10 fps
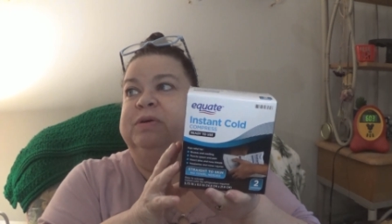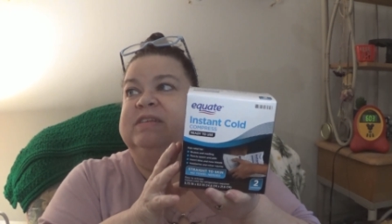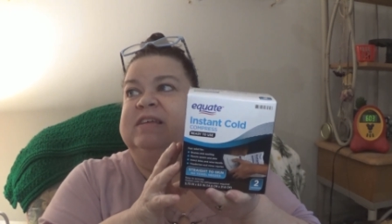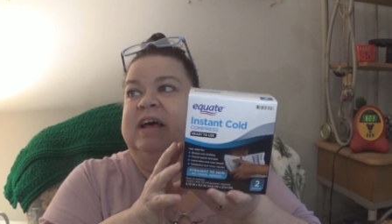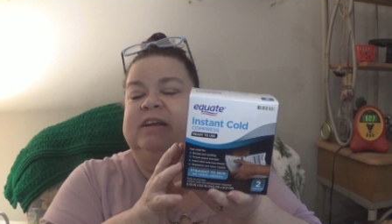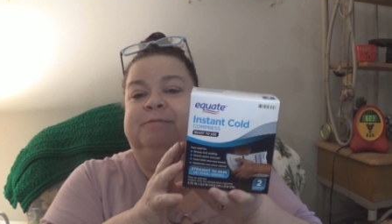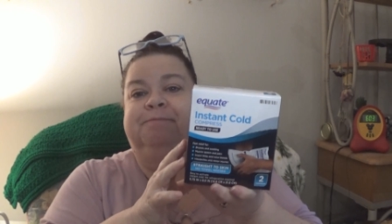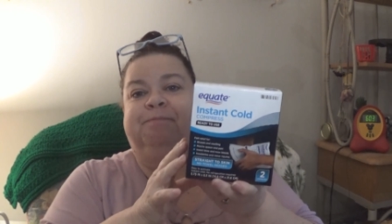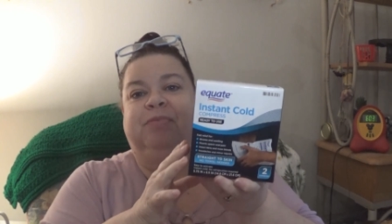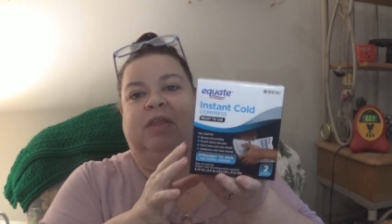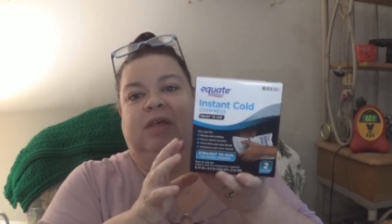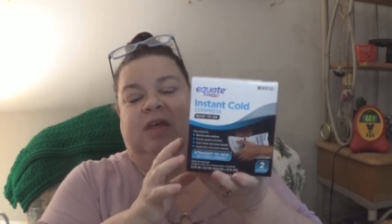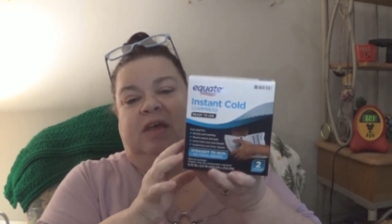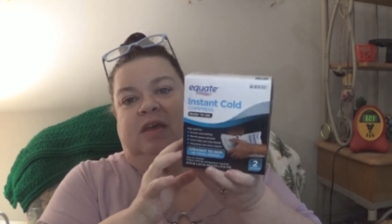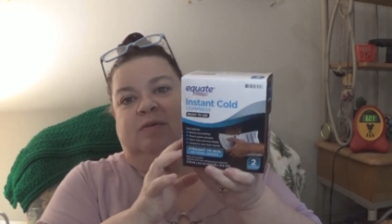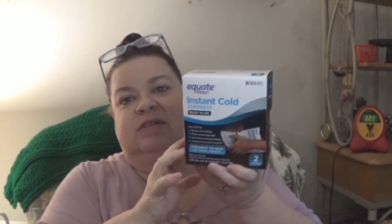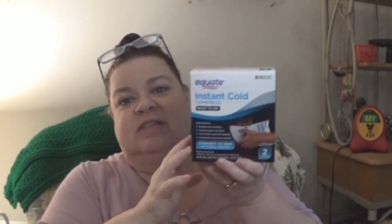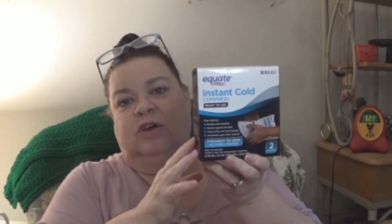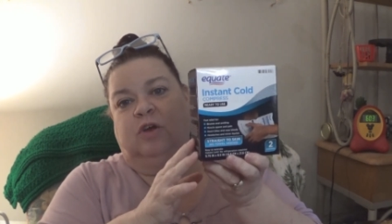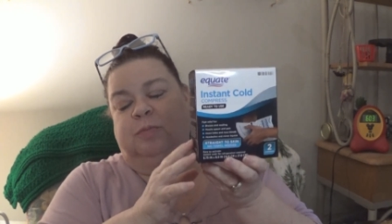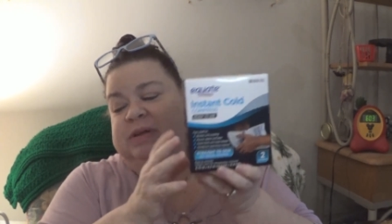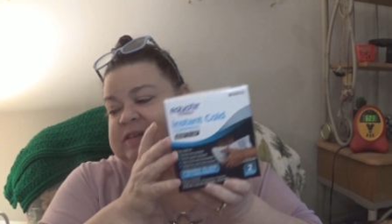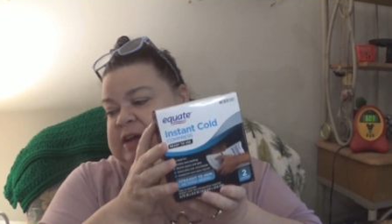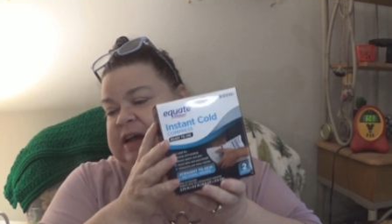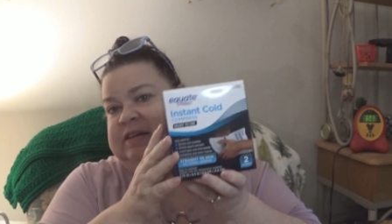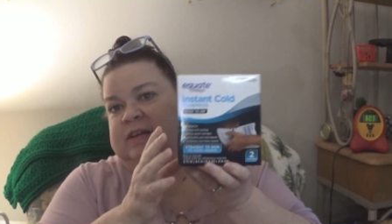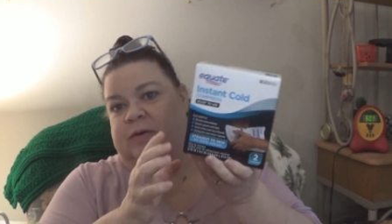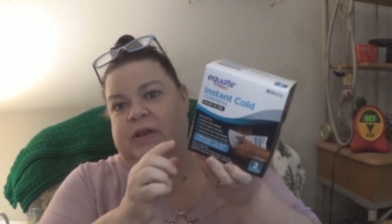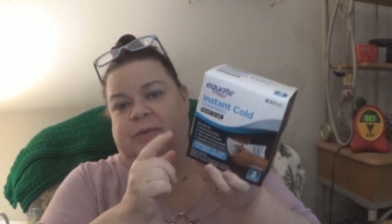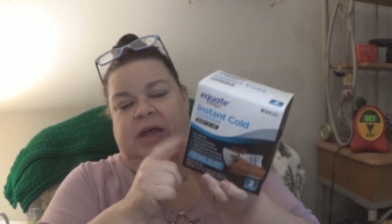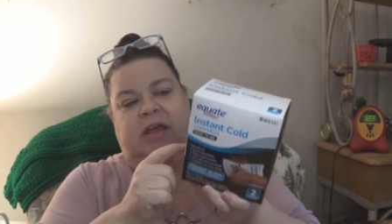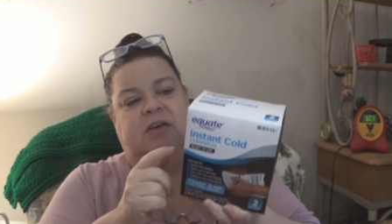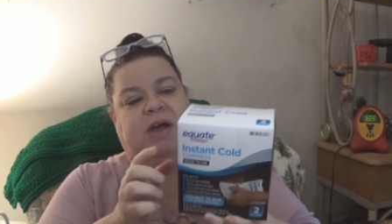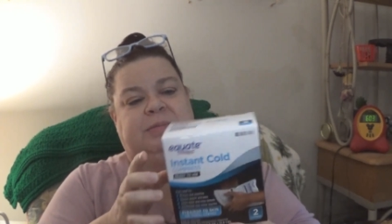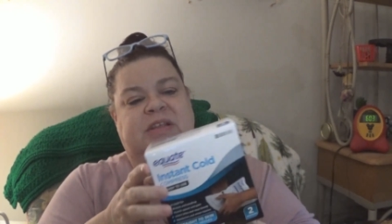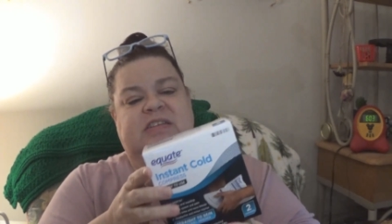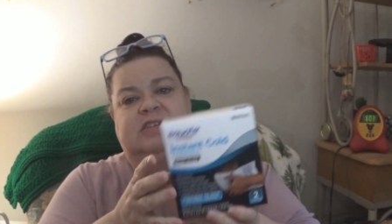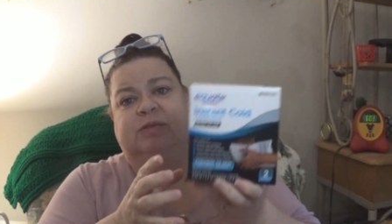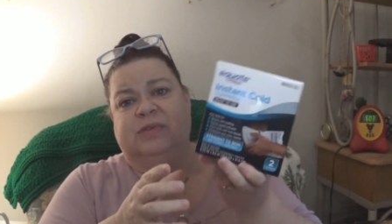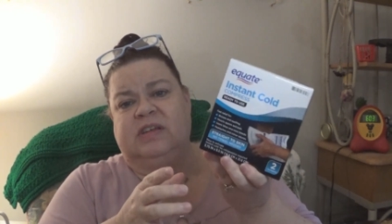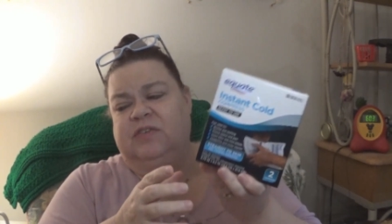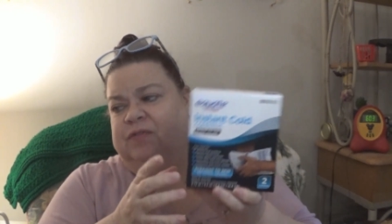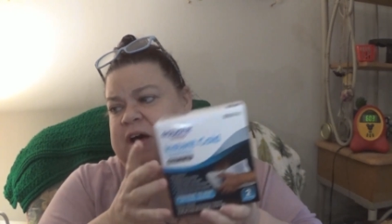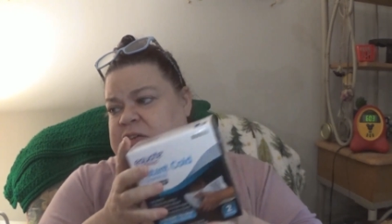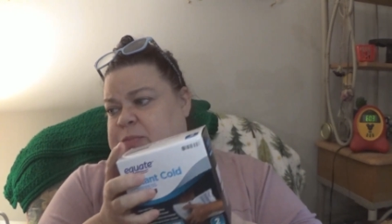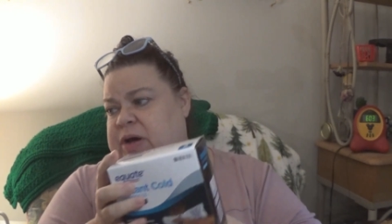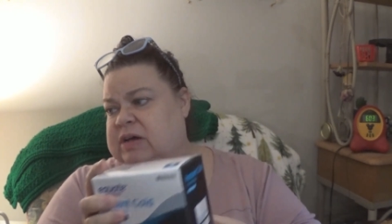Goop inside. I want the material. He wants the goop inside. So anyway, he grabbed this. This was like $5.